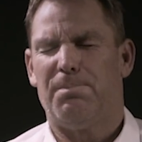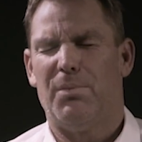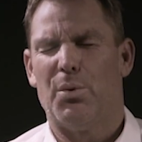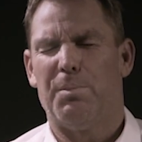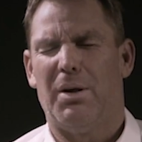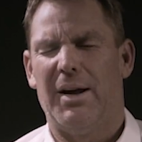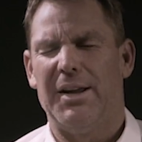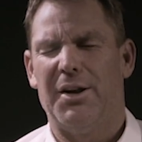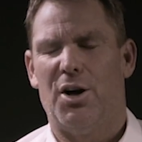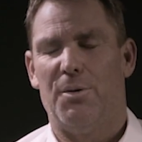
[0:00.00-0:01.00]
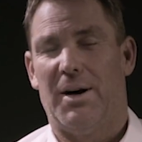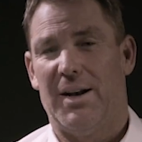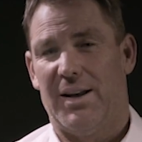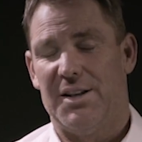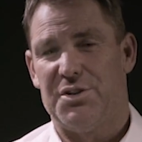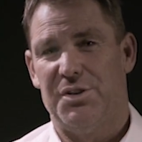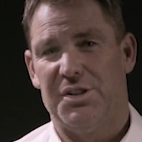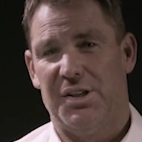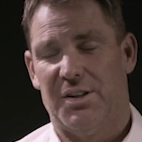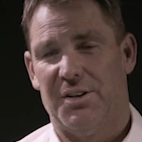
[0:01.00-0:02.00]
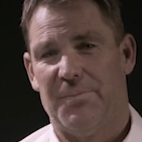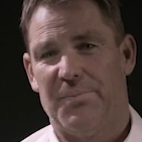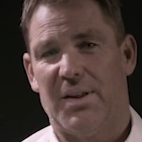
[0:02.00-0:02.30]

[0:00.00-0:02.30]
were playing in Hobart against New Zealand,